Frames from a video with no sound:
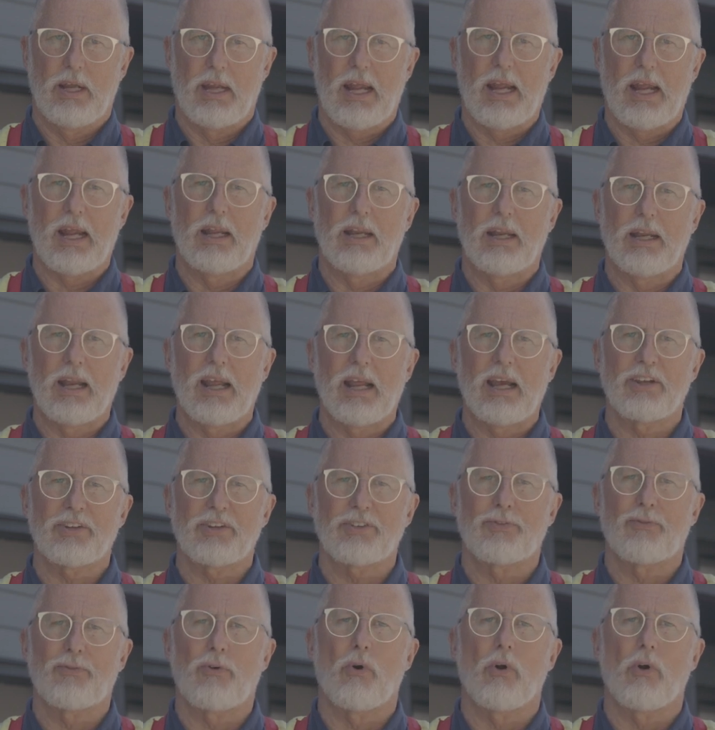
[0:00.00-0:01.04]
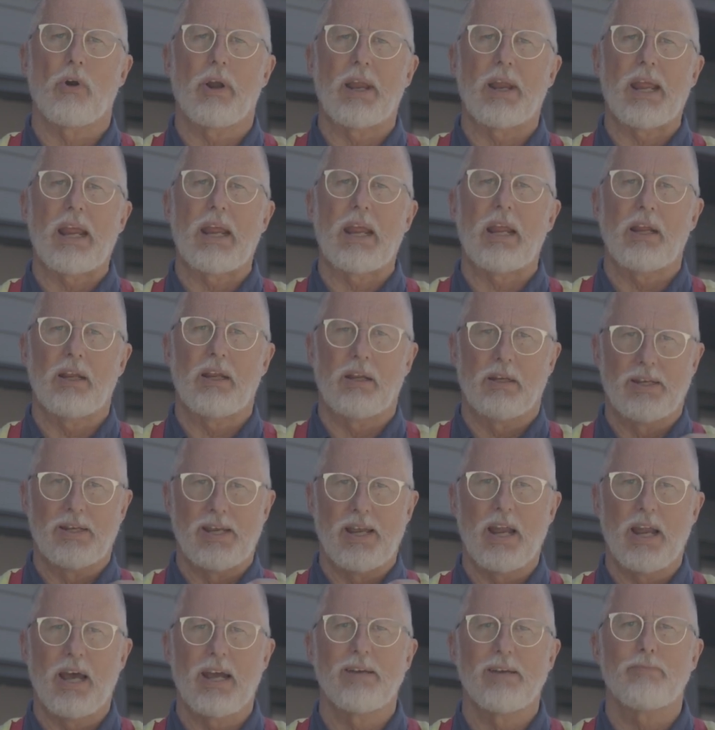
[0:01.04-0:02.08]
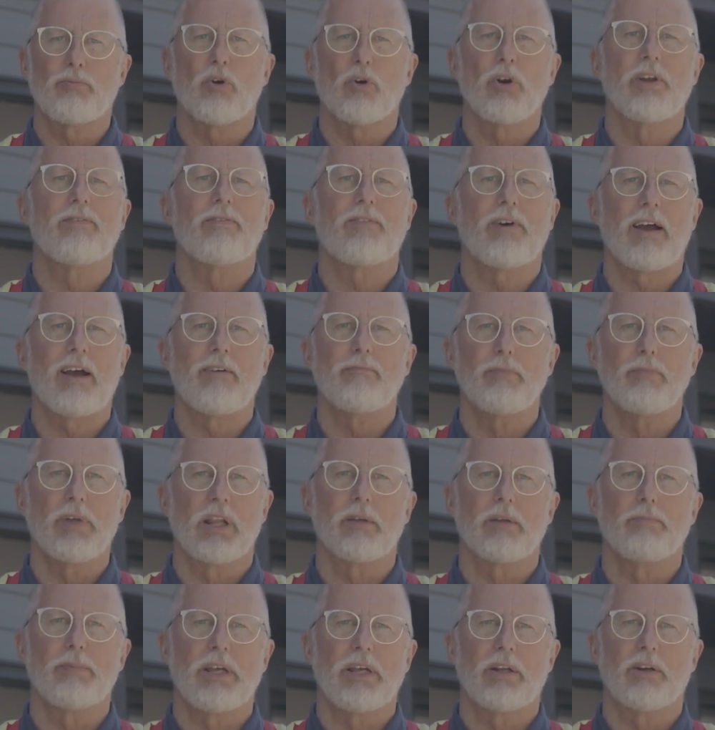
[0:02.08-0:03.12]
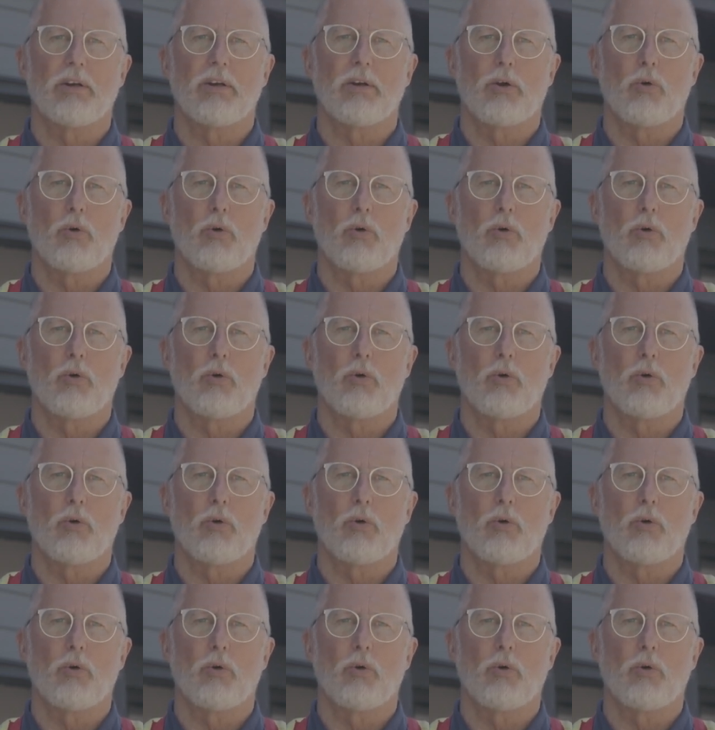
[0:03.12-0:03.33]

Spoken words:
And it asks for a 9.5 millimeter